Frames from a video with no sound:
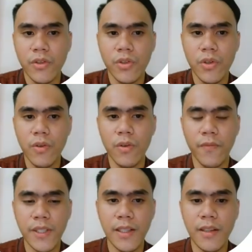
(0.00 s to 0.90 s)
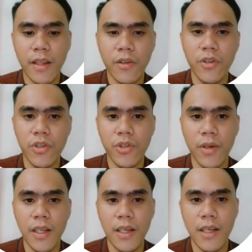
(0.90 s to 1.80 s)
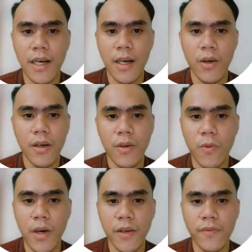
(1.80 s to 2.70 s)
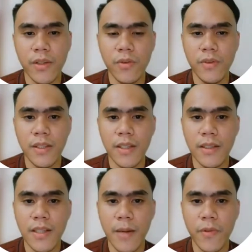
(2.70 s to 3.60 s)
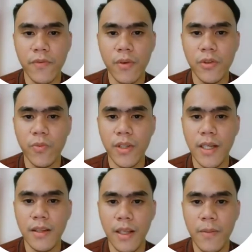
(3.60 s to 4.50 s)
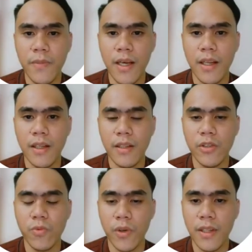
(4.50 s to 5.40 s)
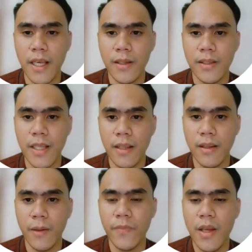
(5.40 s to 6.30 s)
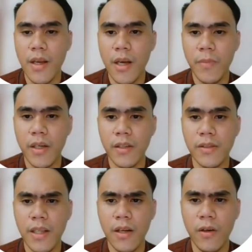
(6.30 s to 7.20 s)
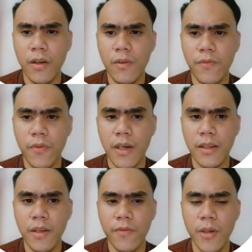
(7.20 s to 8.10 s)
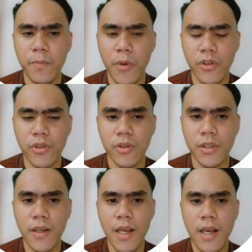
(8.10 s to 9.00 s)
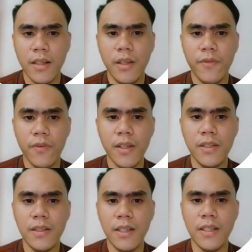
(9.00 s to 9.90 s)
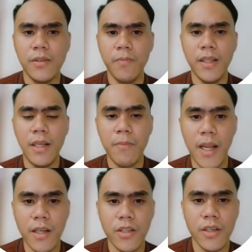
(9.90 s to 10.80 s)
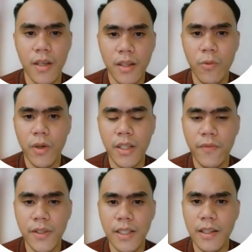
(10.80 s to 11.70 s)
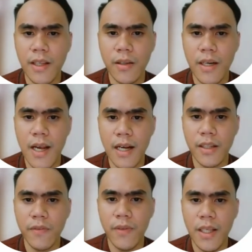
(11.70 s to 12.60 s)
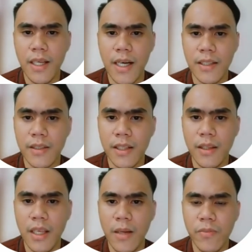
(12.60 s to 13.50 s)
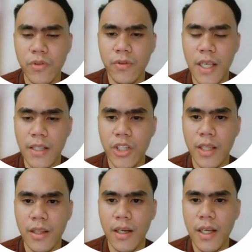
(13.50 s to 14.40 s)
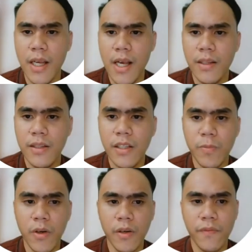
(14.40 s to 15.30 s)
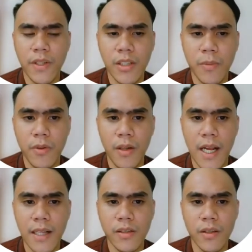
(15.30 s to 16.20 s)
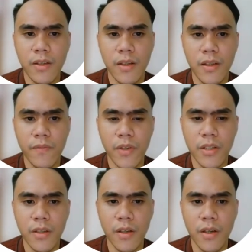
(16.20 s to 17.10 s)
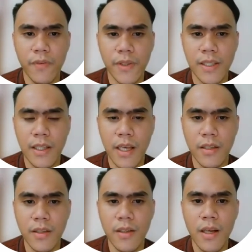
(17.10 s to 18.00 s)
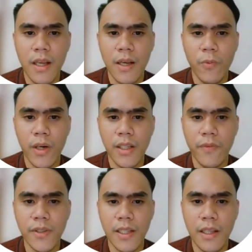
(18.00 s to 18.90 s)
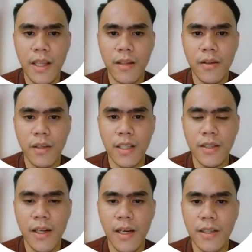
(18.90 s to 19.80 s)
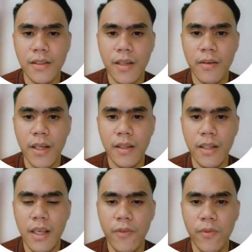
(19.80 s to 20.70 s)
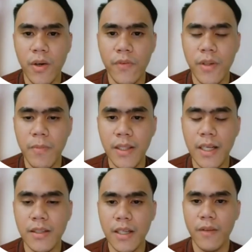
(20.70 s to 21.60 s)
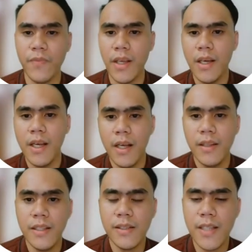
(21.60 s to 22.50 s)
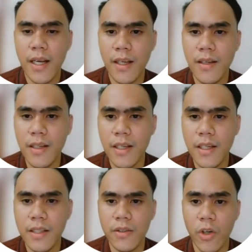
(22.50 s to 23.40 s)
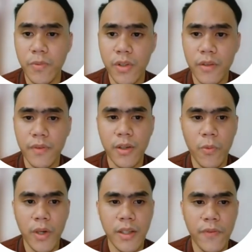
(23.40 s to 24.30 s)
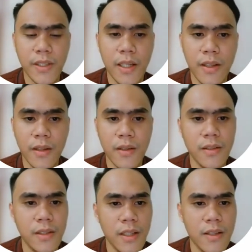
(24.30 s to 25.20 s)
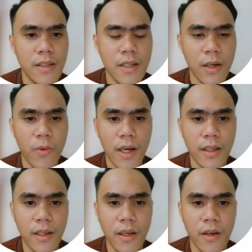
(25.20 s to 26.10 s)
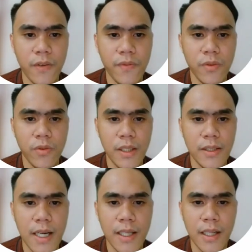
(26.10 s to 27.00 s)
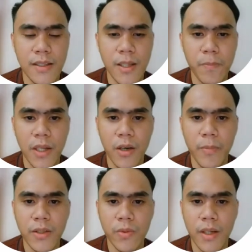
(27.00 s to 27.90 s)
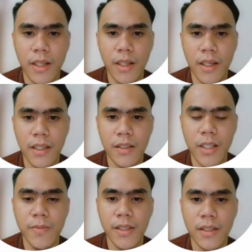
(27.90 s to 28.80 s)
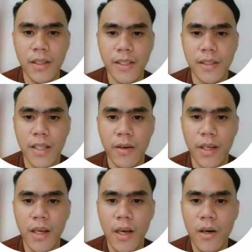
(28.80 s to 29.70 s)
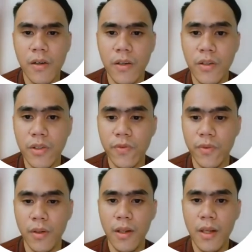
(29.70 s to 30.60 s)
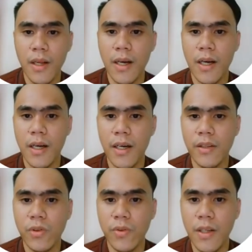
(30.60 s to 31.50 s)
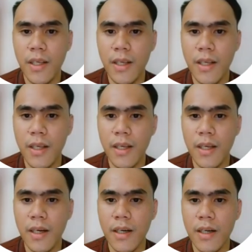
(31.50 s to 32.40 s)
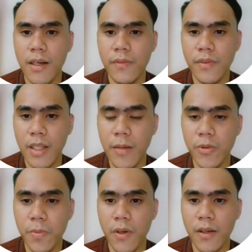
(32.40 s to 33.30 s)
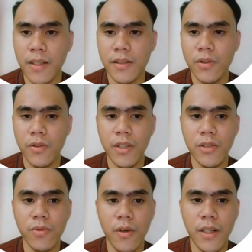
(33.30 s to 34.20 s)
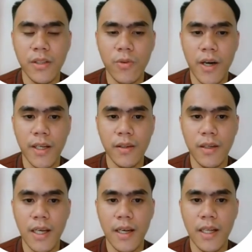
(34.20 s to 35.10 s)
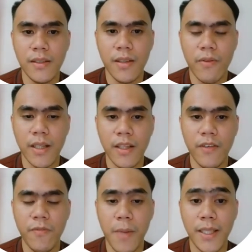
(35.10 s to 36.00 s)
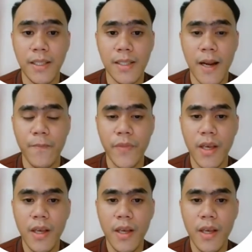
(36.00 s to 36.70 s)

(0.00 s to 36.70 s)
So facilitator usually have one of the two distinct type of roles within a team, and it is worth understanding because they call for a different postures. The first is meeting manager, where the facilitator actively guides the team through the agenda. This is more visible hands-on version of facilitation, where the facilitator is clearly steering the flow of the meeting itself. The second is observer, where the facilitator sits quietly off to the side and simply comments when it seems necessary or useful to the team's progress. So this role is quieter and less directive by design.